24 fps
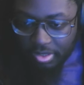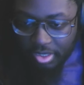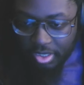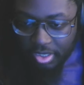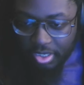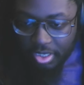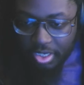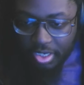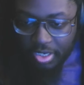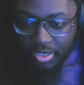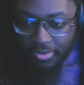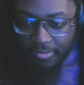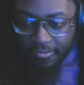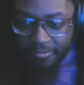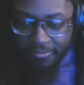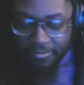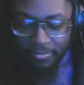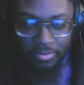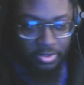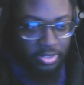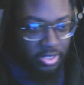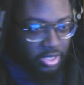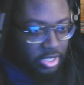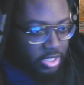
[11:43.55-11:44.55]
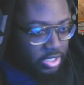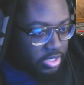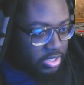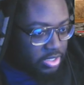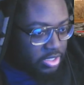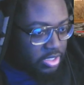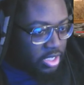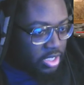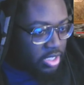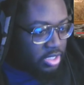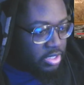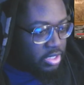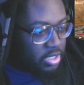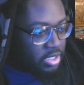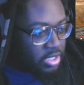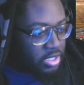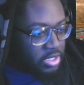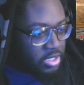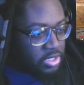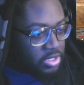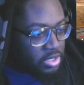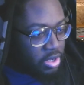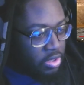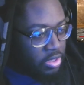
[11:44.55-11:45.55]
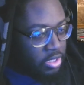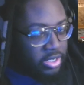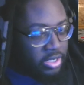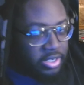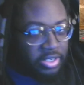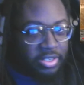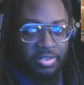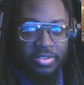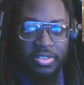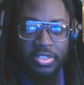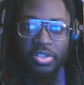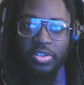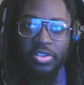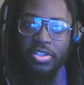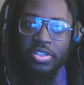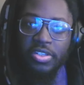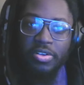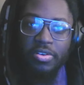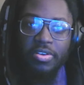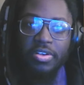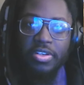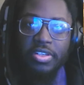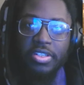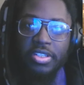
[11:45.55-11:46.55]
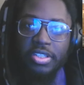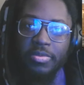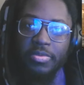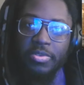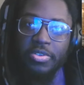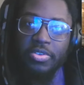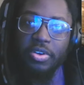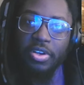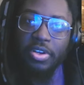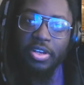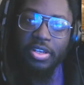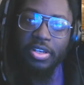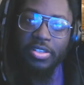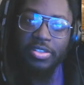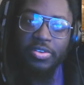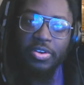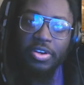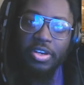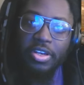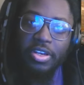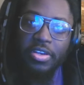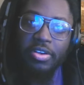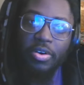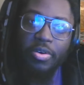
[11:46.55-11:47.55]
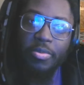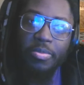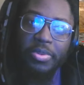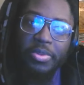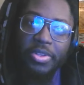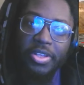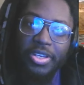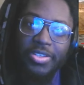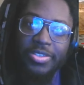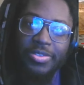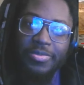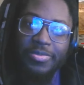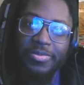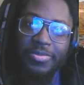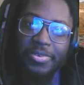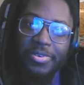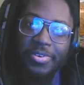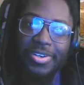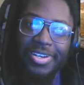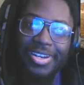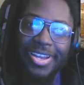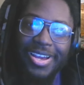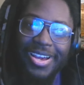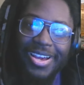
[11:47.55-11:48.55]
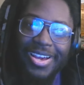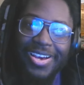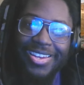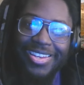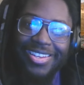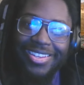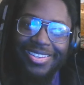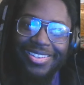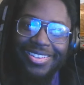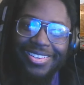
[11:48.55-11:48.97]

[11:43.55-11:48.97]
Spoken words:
And Fortnite just got done installing, so let's hurry to subscribe so I can go play some Fortnite.